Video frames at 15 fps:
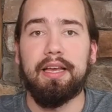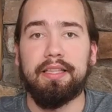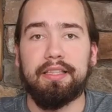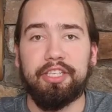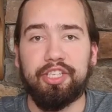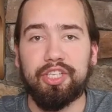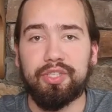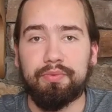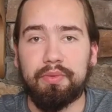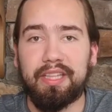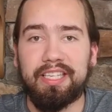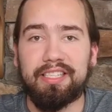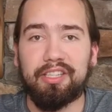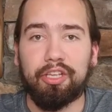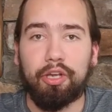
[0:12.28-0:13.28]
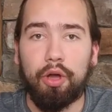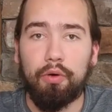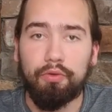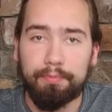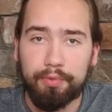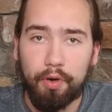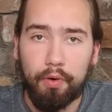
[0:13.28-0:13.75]
They just released the
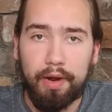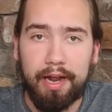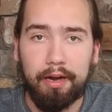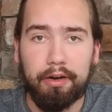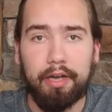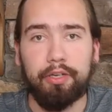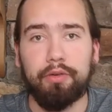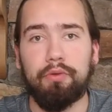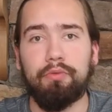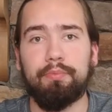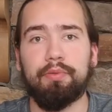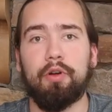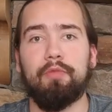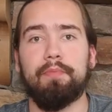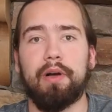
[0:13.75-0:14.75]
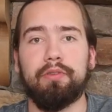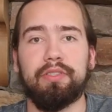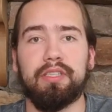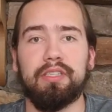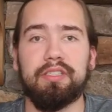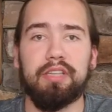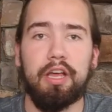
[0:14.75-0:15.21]
Kone Pro Air and Kone Pro
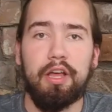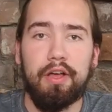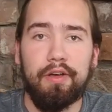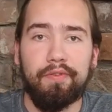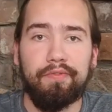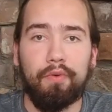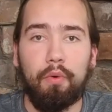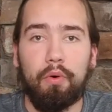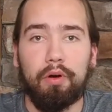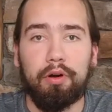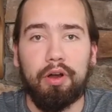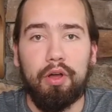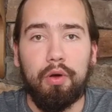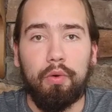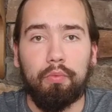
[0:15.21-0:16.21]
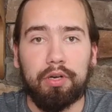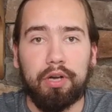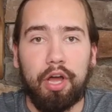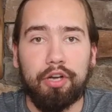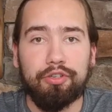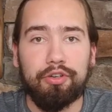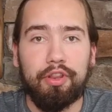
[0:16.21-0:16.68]
mouses for
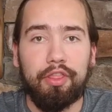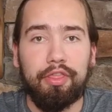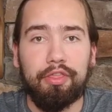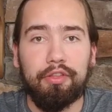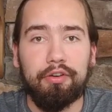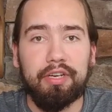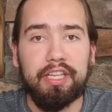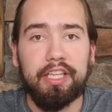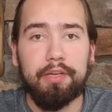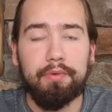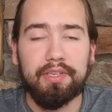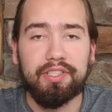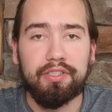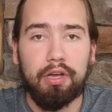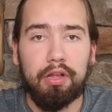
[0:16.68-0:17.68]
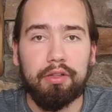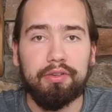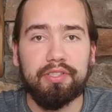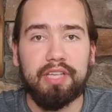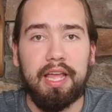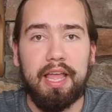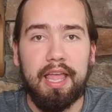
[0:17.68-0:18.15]
$130 US
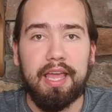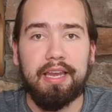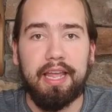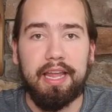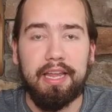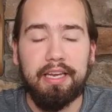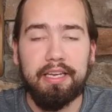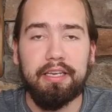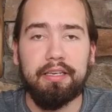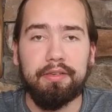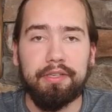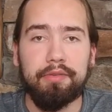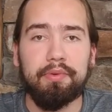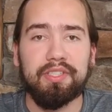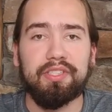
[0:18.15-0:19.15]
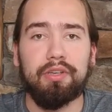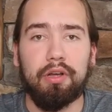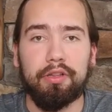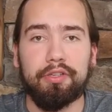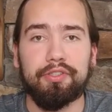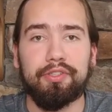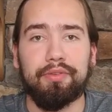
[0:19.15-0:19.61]
and $80
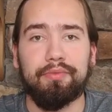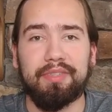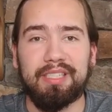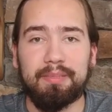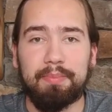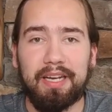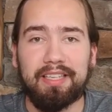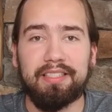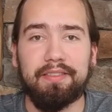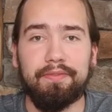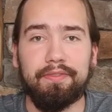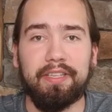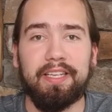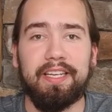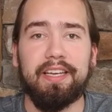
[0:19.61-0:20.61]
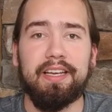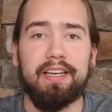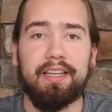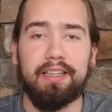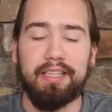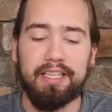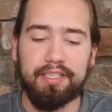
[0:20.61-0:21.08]
US respectively.
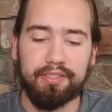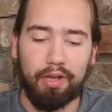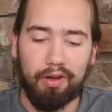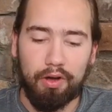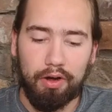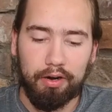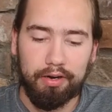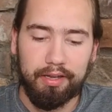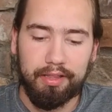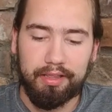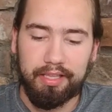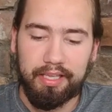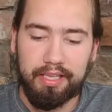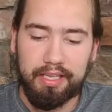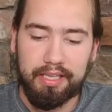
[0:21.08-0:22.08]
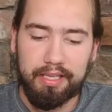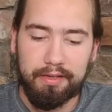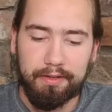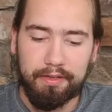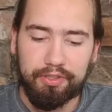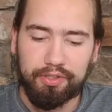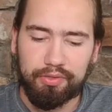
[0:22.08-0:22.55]
These are the
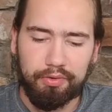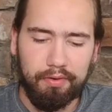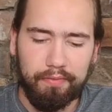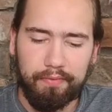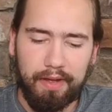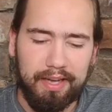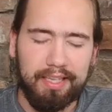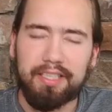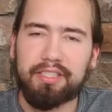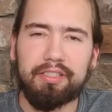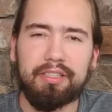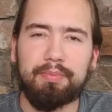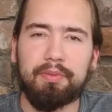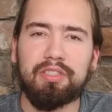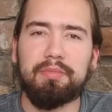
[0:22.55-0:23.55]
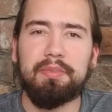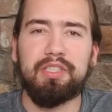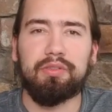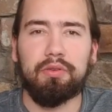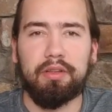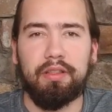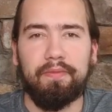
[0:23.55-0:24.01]
I guess they're supposed to be
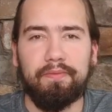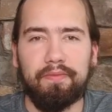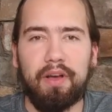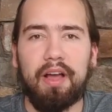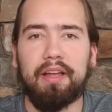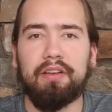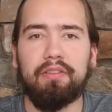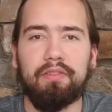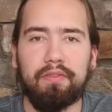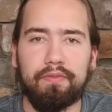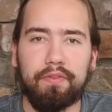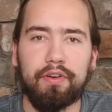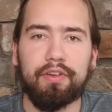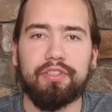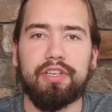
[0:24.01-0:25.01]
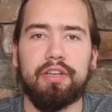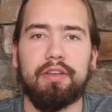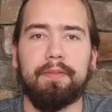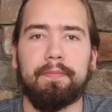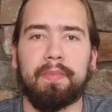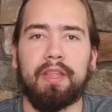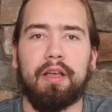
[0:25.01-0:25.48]
sort of the final version
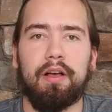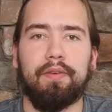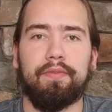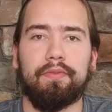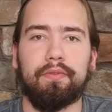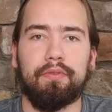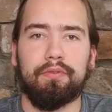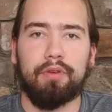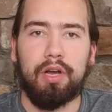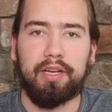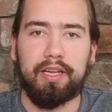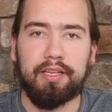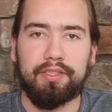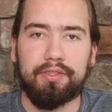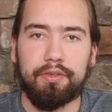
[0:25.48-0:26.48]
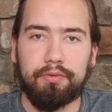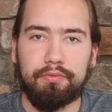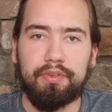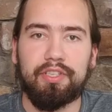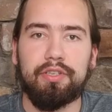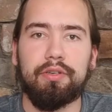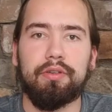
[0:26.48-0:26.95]
of Rocket's
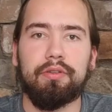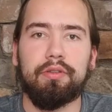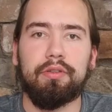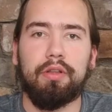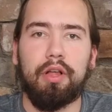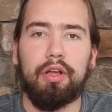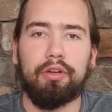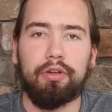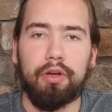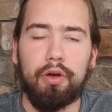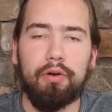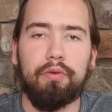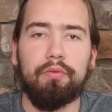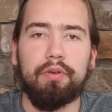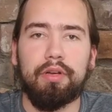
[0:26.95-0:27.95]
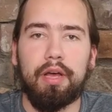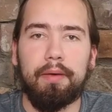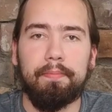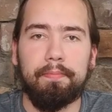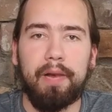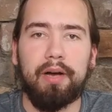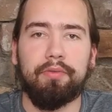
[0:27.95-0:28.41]
original Kone
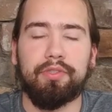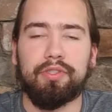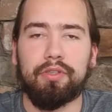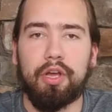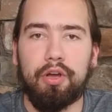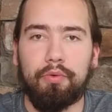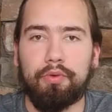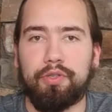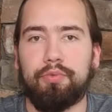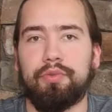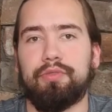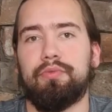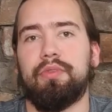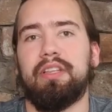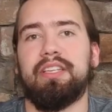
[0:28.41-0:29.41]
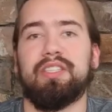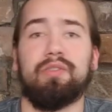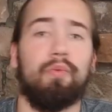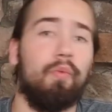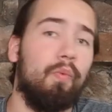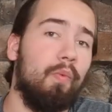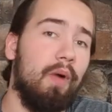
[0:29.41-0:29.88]
mouse, which was
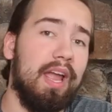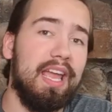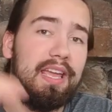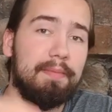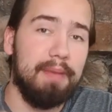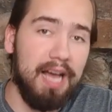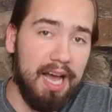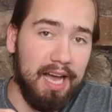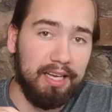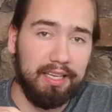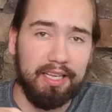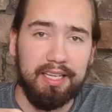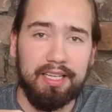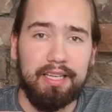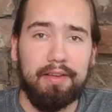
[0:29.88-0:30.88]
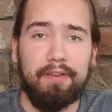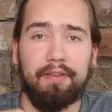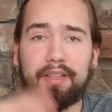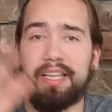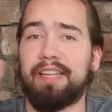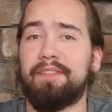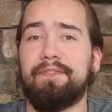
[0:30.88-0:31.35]
released way back
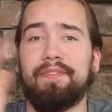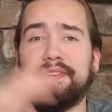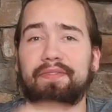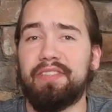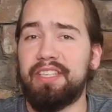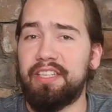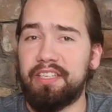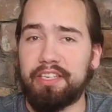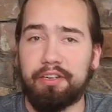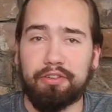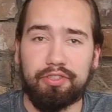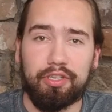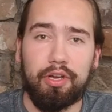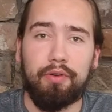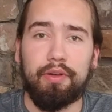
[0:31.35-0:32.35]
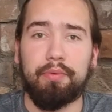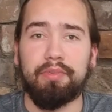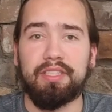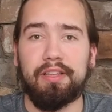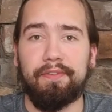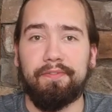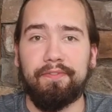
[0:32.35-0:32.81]
like 15 years ago. It
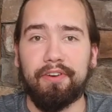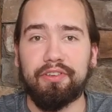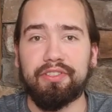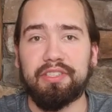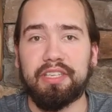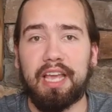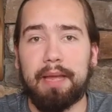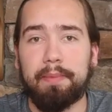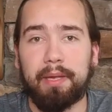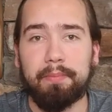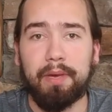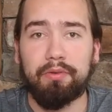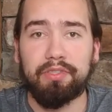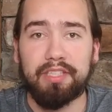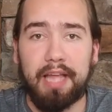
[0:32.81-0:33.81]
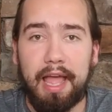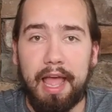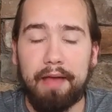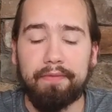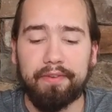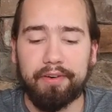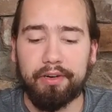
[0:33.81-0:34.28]
was their first gaming mouse
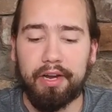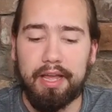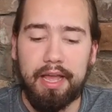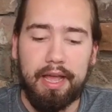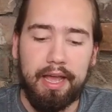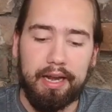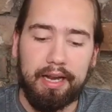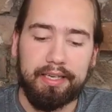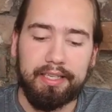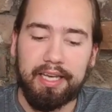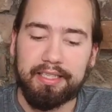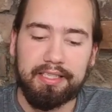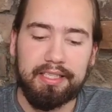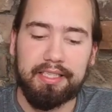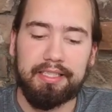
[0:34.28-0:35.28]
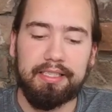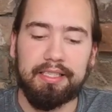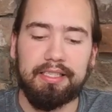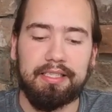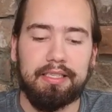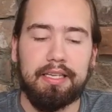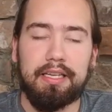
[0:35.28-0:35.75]
ever, and I guess this
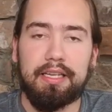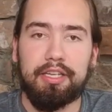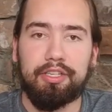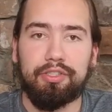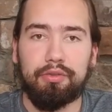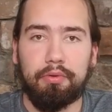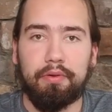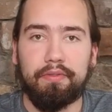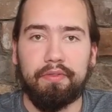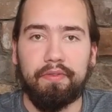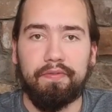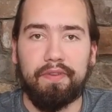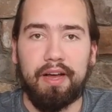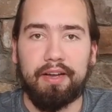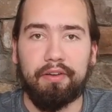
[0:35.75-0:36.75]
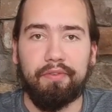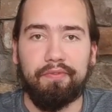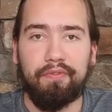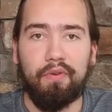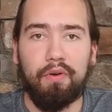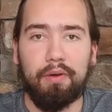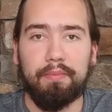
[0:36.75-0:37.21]
is sort of the final
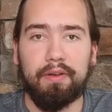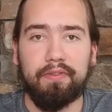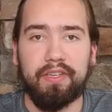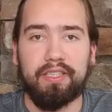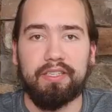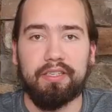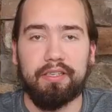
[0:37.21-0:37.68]
form of it.